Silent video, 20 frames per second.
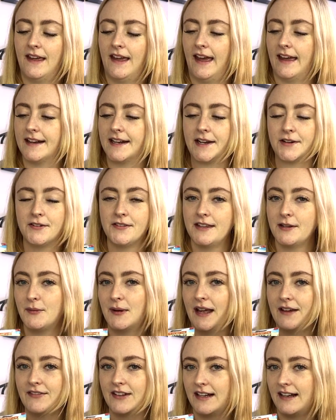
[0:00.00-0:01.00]
And I don't think
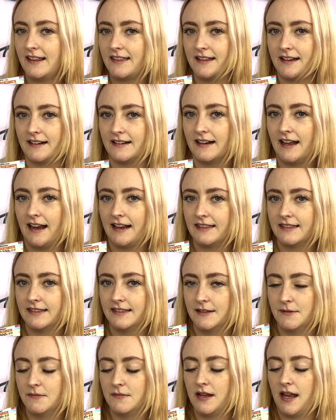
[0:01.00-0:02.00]
we have anything like
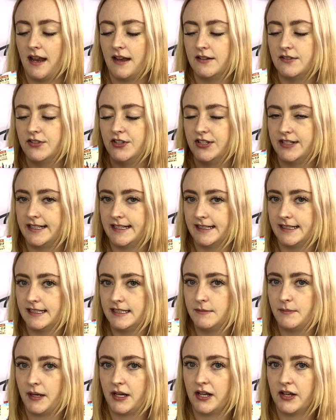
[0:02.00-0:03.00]
them in New
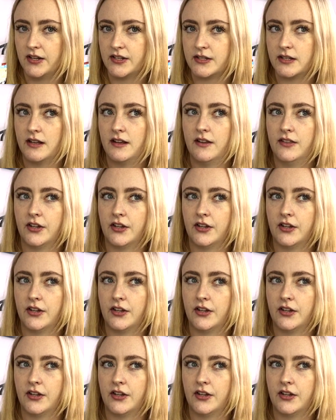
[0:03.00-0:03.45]
Zealand because